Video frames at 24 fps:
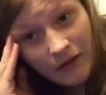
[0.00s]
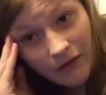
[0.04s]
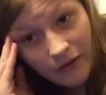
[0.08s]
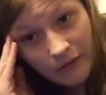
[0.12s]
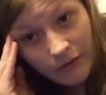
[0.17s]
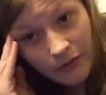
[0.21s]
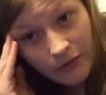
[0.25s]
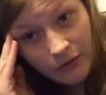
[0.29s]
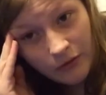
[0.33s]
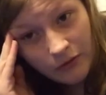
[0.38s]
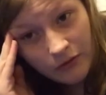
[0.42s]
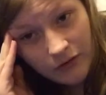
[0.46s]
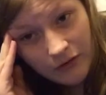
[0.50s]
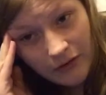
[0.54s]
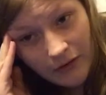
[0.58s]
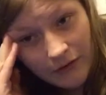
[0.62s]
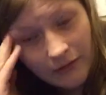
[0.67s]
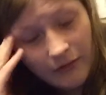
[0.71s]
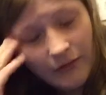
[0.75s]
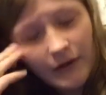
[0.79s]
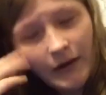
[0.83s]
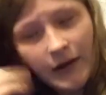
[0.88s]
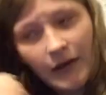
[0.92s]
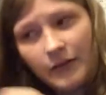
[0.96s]

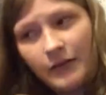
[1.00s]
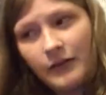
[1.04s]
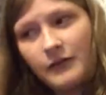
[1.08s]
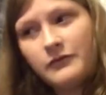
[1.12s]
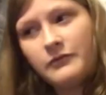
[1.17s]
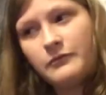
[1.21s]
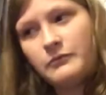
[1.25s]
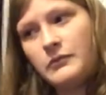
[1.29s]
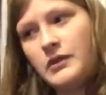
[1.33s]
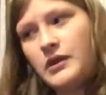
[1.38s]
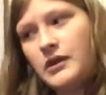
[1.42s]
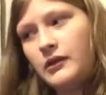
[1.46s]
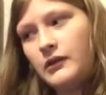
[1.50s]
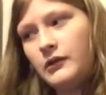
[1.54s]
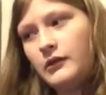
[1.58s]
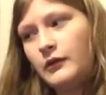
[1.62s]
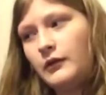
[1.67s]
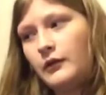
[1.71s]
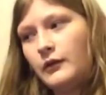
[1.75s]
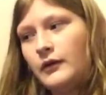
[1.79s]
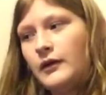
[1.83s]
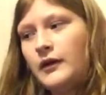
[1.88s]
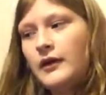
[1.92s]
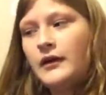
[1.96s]
Eeveelutions, and I love
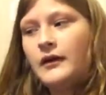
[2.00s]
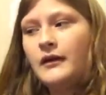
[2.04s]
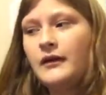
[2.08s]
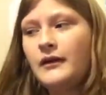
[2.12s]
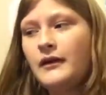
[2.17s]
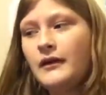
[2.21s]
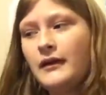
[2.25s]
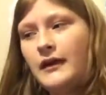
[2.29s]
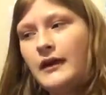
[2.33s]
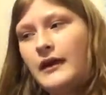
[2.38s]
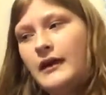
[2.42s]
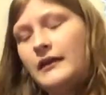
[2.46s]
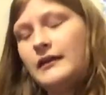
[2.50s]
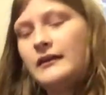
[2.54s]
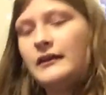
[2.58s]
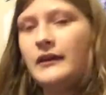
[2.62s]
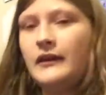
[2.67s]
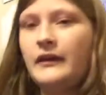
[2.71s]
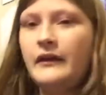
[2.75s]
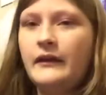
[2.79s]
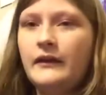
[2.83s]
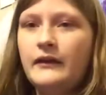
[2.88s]
Mew, and.